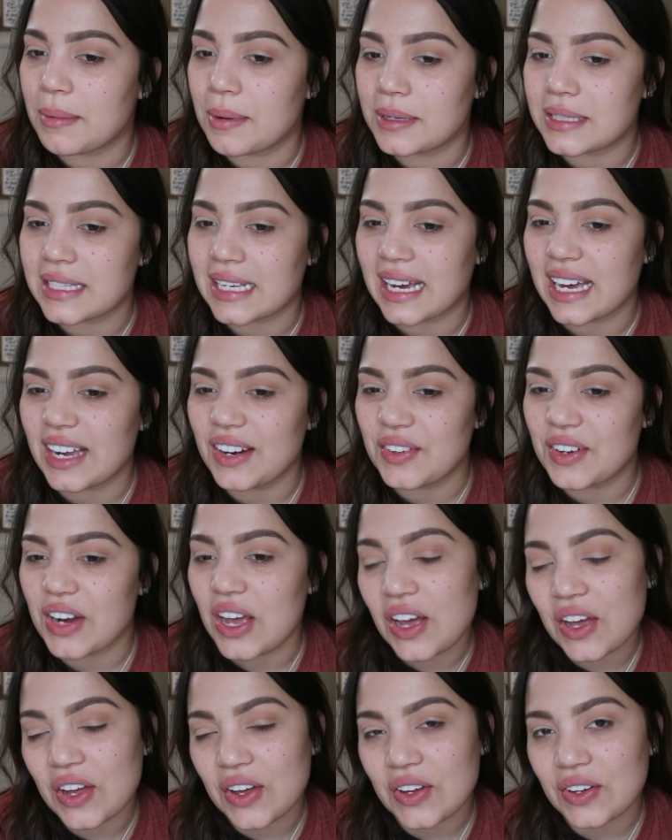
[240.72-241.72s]
I'm always like, I don't
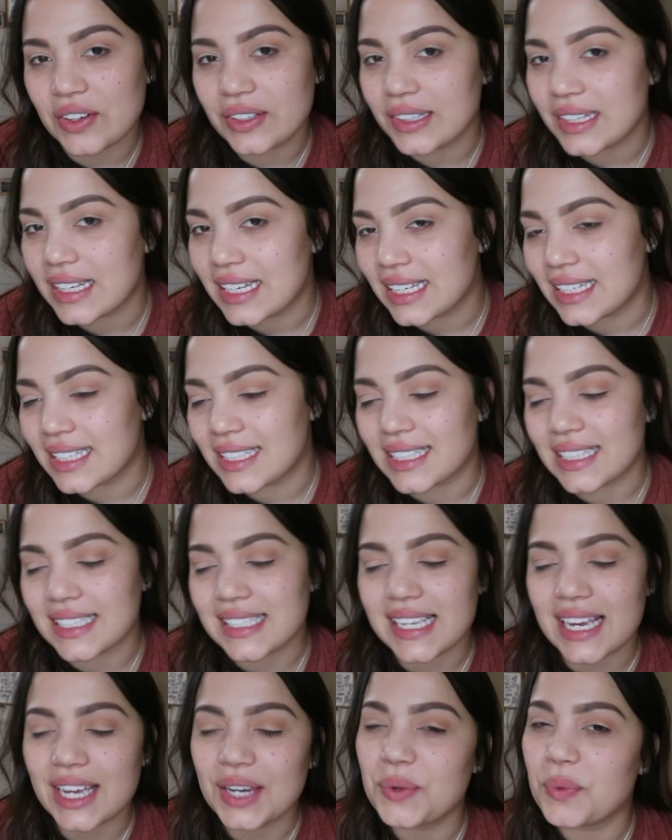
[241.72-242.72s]
know,
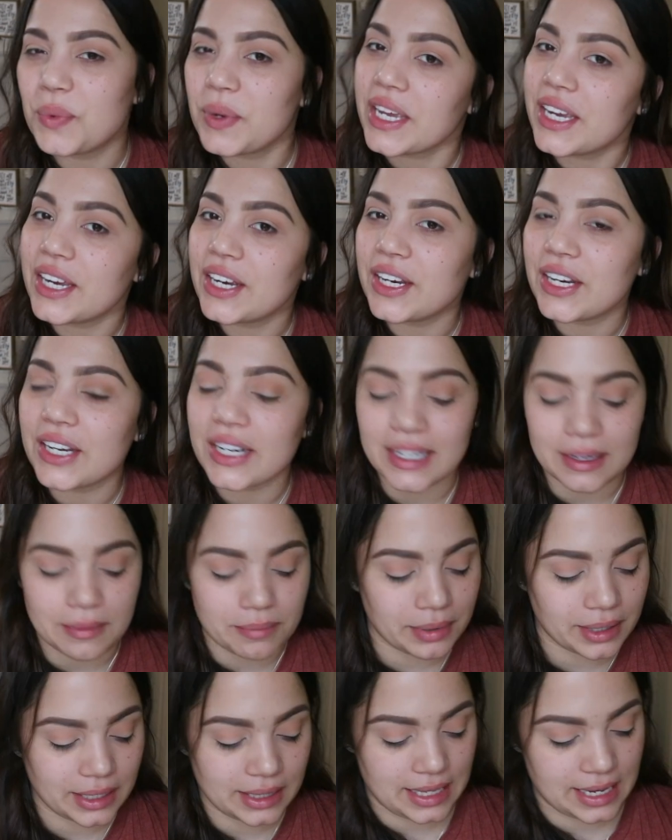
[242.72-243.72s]
that's kind of
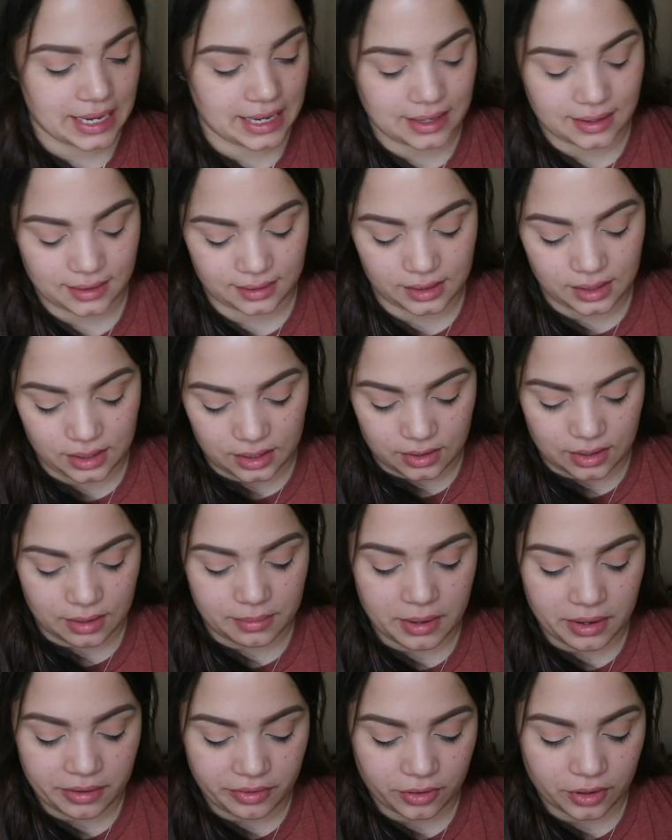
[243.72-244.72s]
weird, but like, you know,
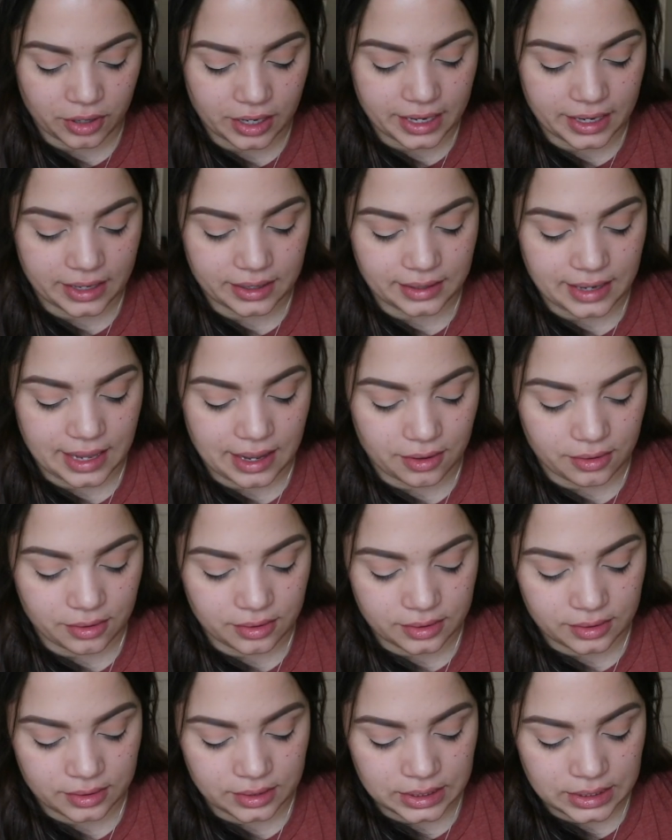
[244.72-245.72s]
I'm all for it now.
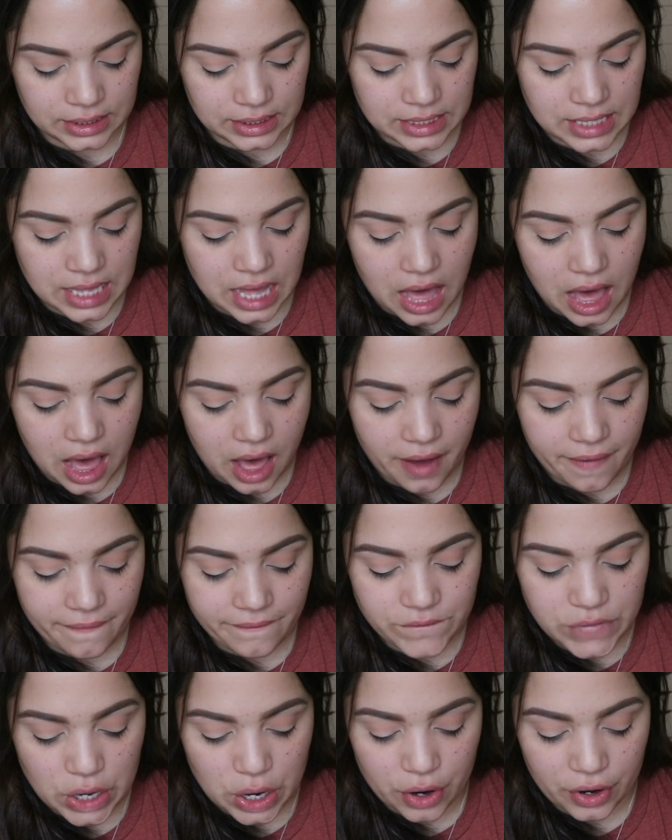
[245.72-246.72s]

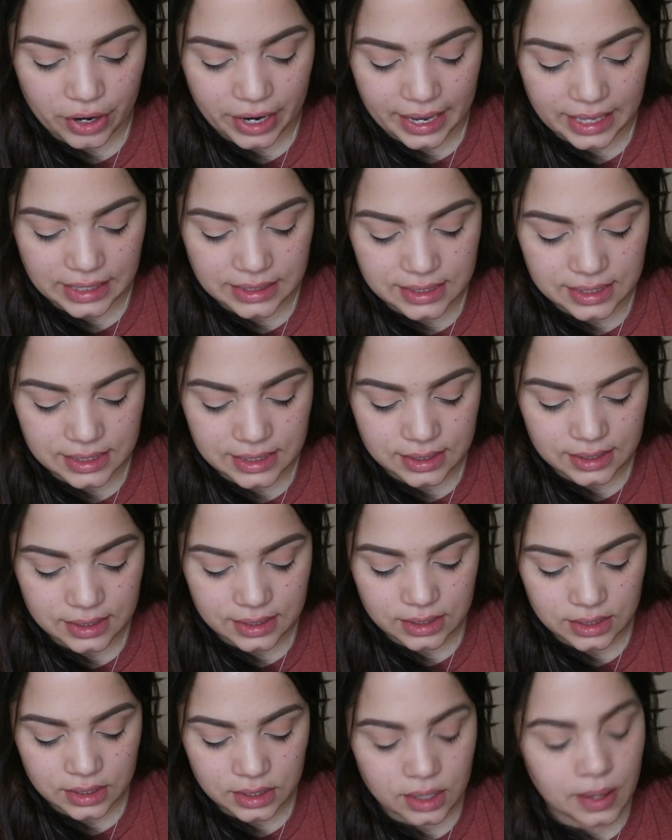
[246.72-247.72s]
All for it.
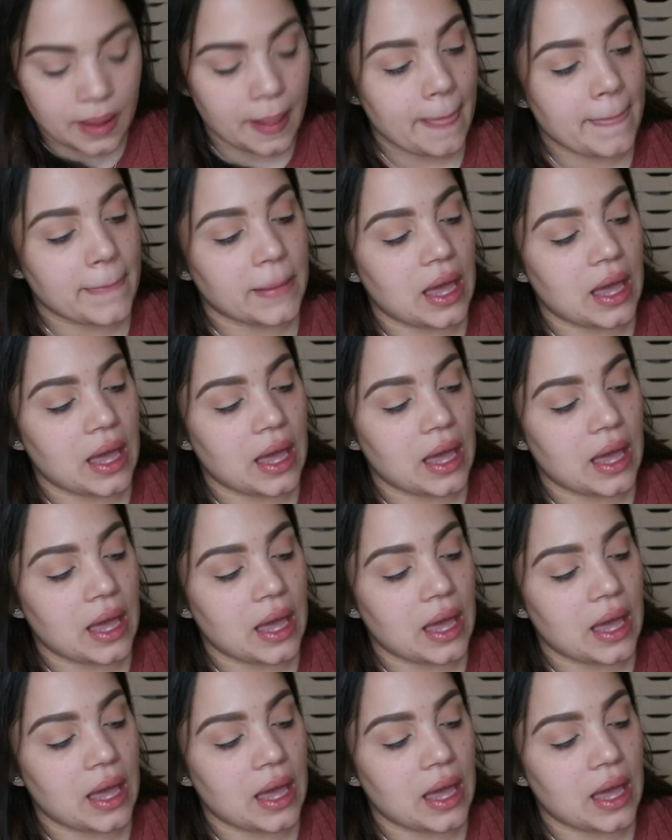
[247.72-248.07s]
Real cheese.